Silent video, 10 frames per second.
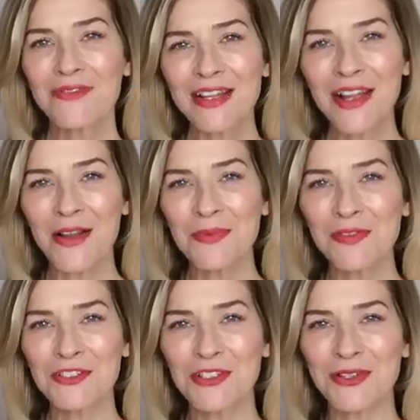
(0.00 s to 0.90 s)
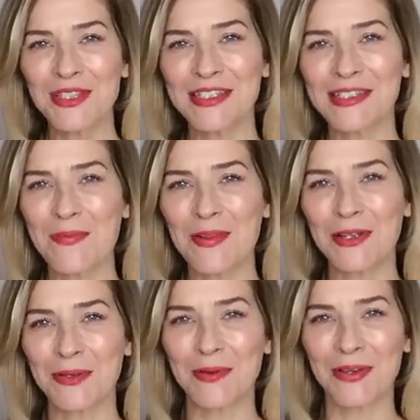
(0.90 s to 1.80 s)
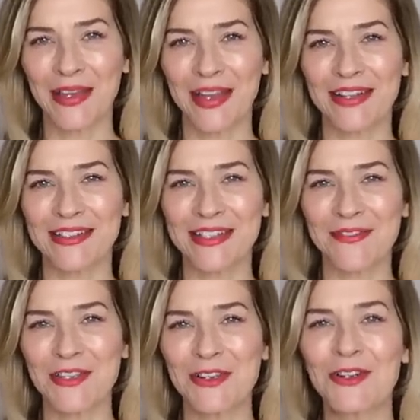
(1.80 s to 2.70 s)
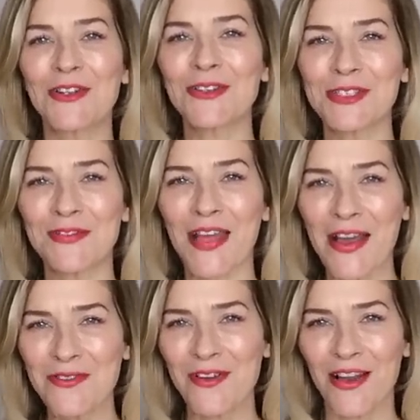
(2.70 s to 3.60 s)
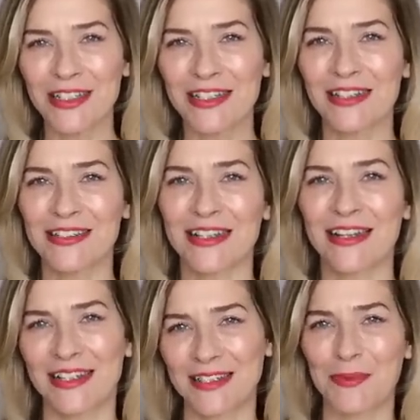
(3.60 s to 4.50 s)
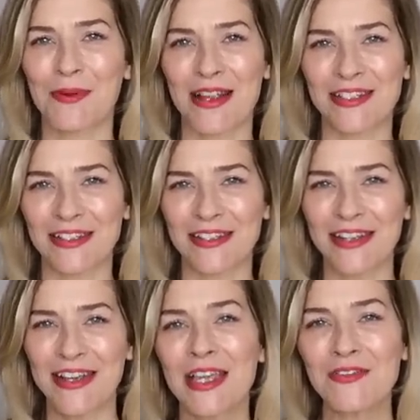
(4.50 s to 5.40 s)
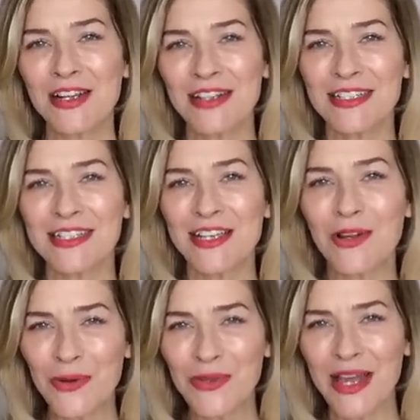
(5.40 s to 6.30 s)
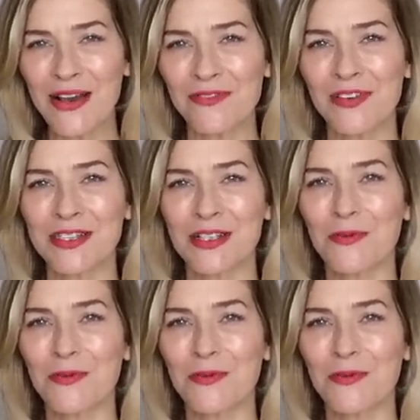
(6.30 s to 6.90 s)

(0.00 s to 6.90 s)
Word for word: I really hope you've enjoyed this summer lookbook and it's given you lots of outfit ideas and inspiration. If you'd like to see all the outfits I